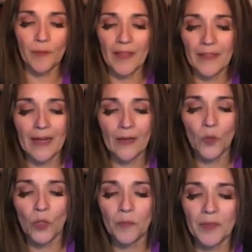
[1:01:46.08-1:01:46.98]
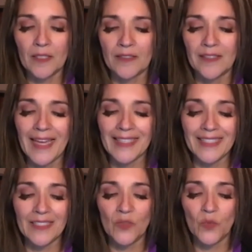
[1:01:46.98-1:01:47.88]
by the outer world because that
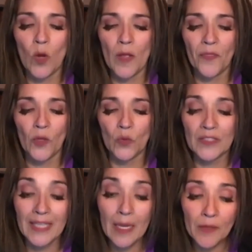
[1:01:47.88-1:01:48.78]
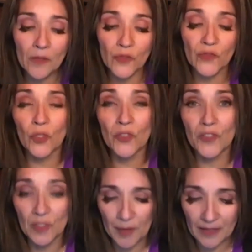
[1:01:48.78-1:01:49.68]
is what those chemicals force us
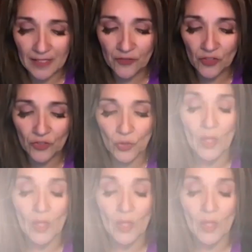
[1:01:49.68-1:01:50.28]
to pay attention to.